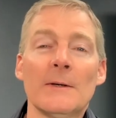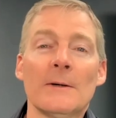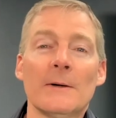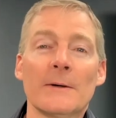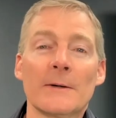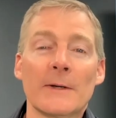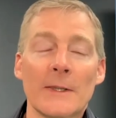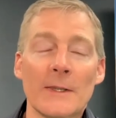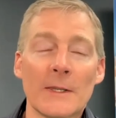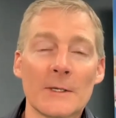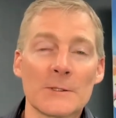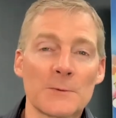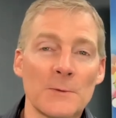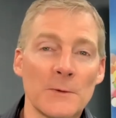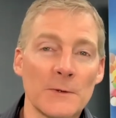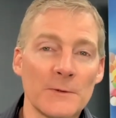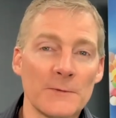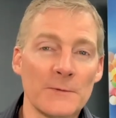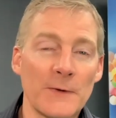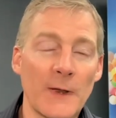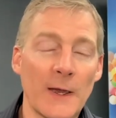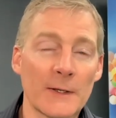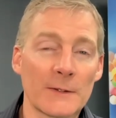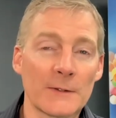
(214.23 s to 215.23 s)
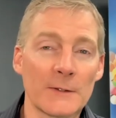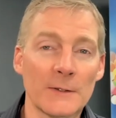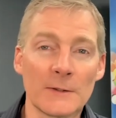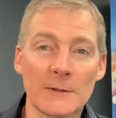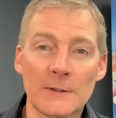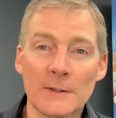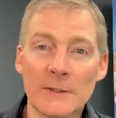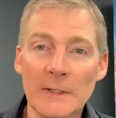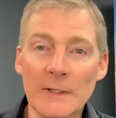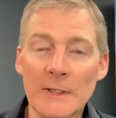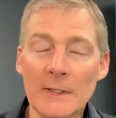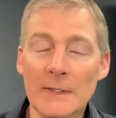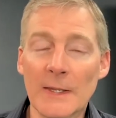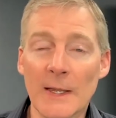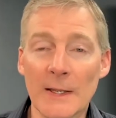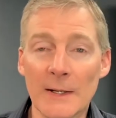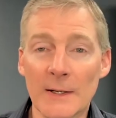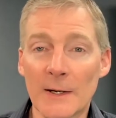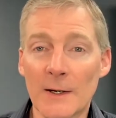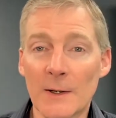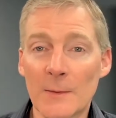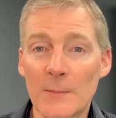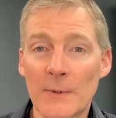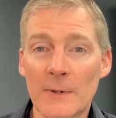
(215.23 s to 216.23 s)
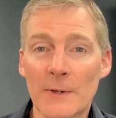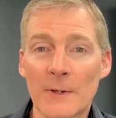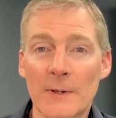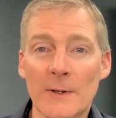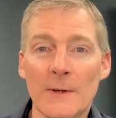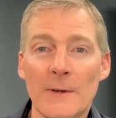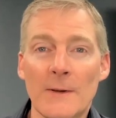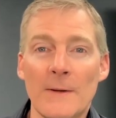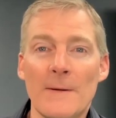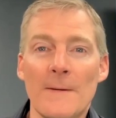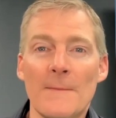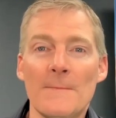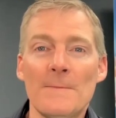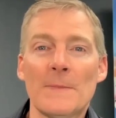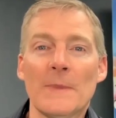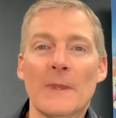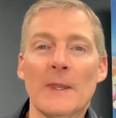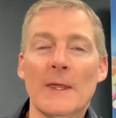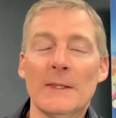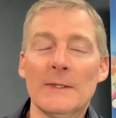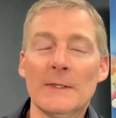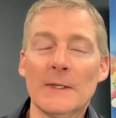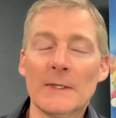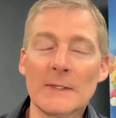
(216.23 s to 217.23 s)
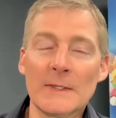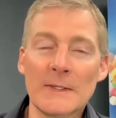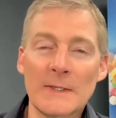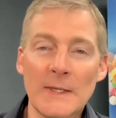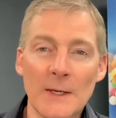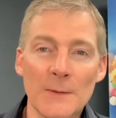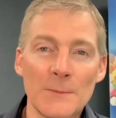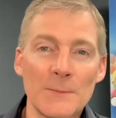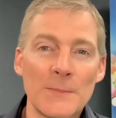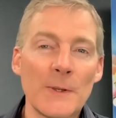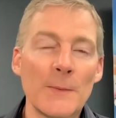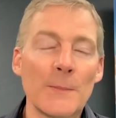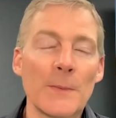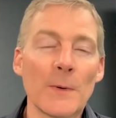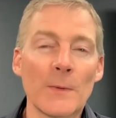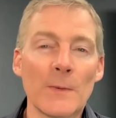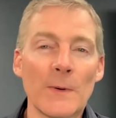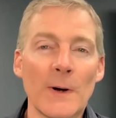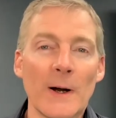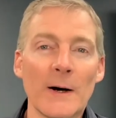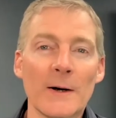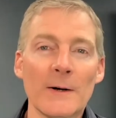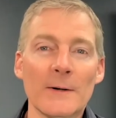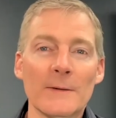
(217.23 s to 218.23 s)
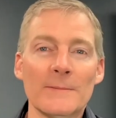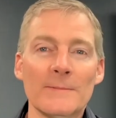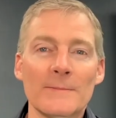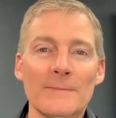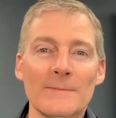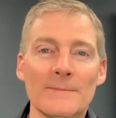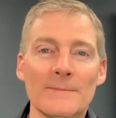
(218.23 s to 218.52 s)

Okay, that's one factor. Clean that up and then get people well.